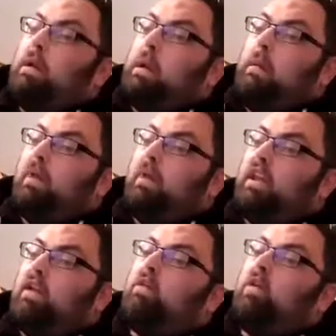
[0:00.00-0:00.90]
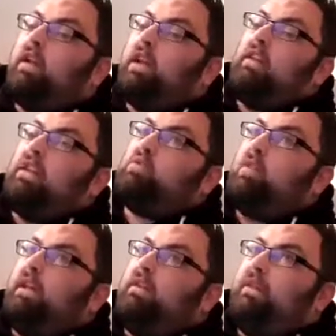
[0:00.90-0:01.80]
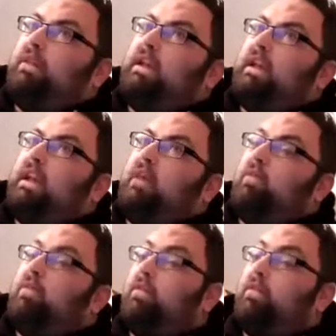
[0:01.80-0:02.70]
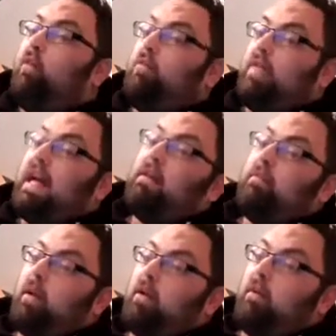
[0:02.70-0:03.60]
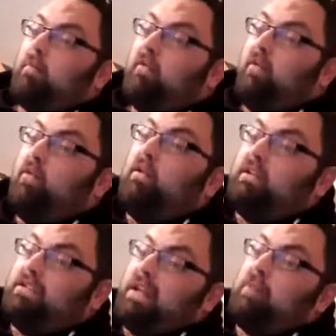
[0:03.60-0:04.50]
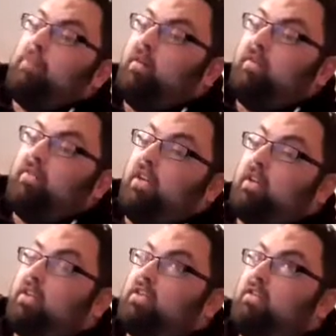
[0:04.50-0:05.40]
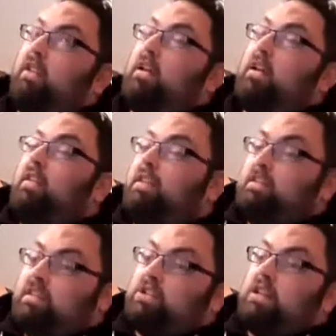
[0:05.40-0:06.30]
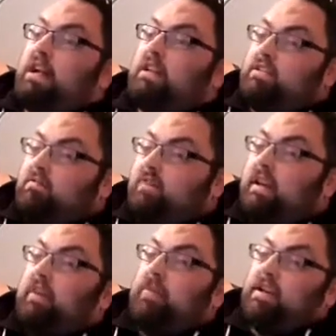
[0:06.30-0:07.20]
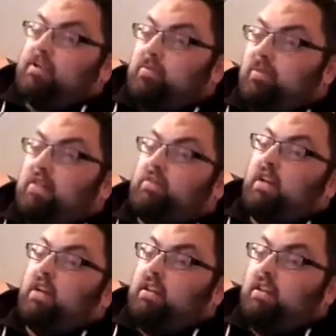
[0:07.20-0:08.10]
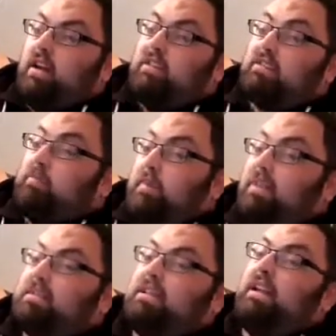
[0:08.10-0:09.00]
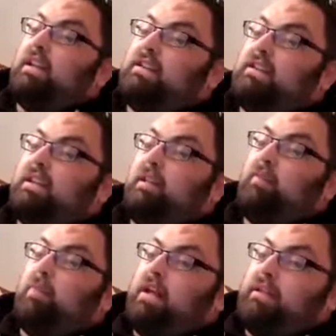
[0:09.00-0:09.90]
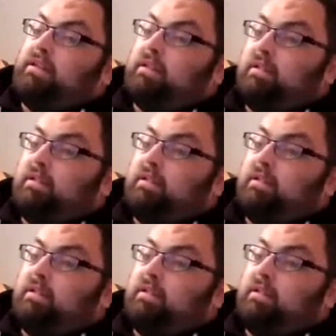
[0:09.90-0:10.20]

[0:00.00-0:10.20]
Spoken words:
but are you looking at this week thinking, with the form there, both Hooligans and Panathinaikos are in, this is a chance to really make some ground and maybe sneak that 6th place?